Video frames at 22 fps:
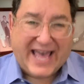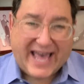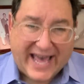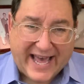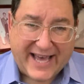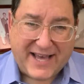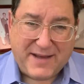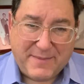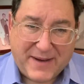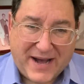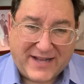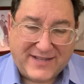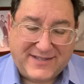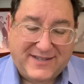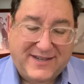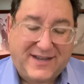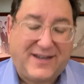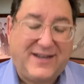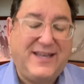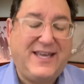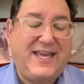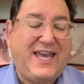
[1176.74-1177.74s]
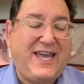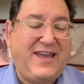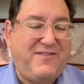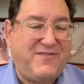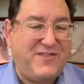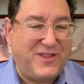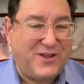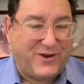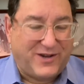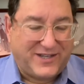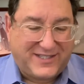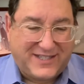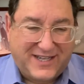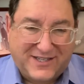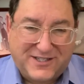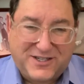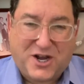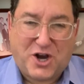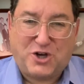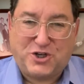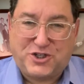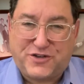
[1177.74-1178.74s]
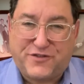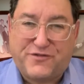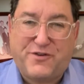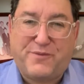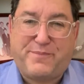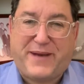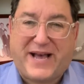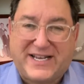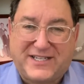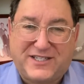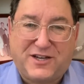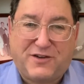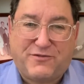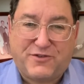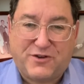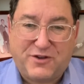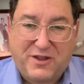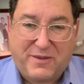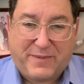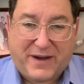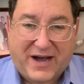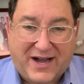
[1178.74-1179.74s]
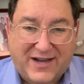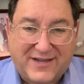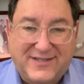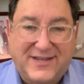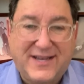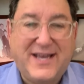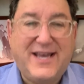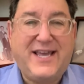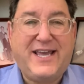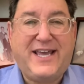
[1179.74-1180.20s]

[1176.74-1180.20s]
egg matzah, even though it says kosher for Passover on the box,